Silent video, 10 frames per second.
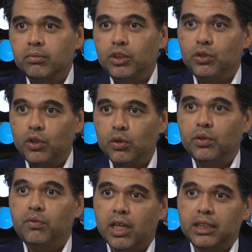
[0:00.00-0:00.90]
You don't
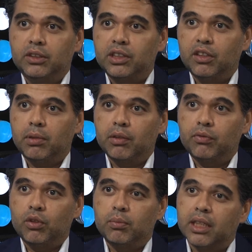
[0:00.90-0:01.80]
define yourself by
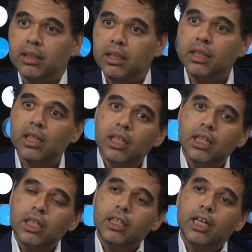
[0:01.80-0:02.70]
form. And I think
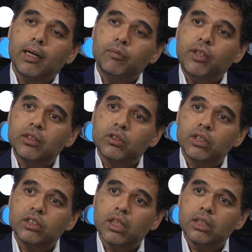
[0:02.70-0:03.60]
Dentsu
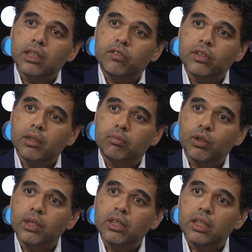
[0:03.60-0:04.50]
has done that
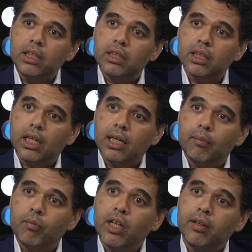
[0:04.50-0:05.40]
brilliantly,
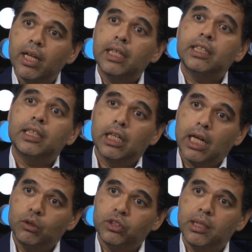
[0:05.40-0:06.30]
and it
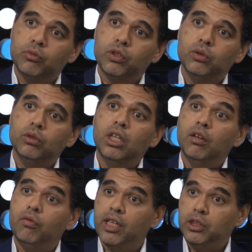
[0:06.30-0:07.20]
allows them to
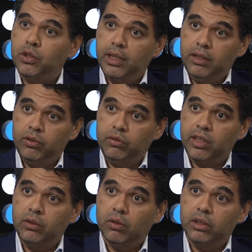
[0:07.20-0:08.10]
venture into
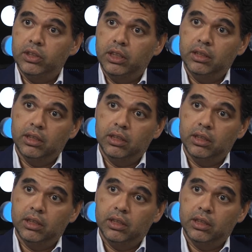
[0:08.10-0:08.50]
technology.